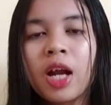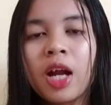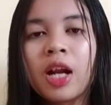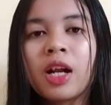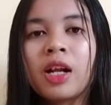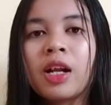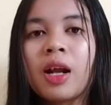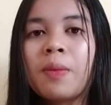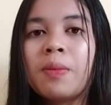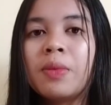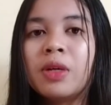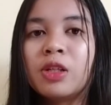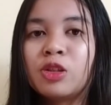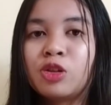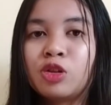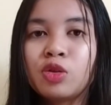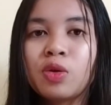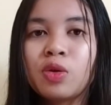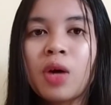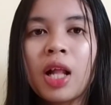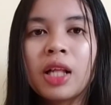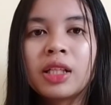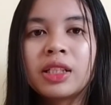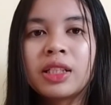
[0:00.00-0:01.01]
Number 2.
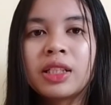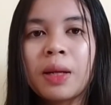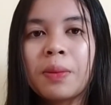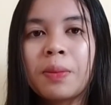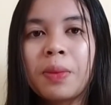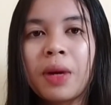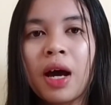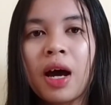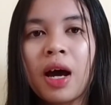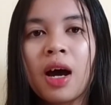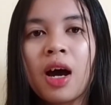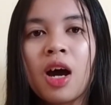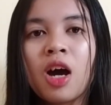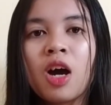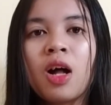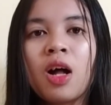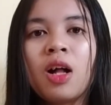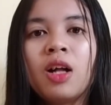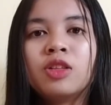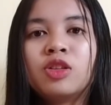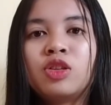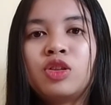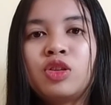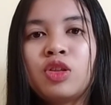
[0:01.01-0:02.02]
Algebra,
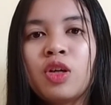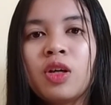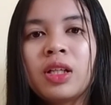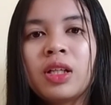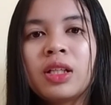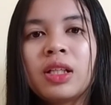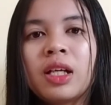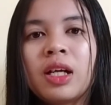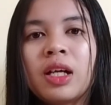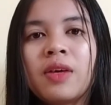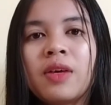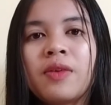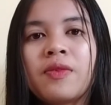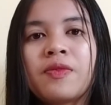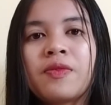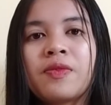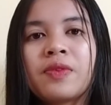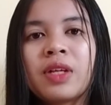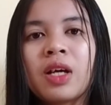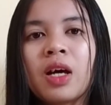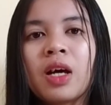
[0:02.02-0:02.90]
although derived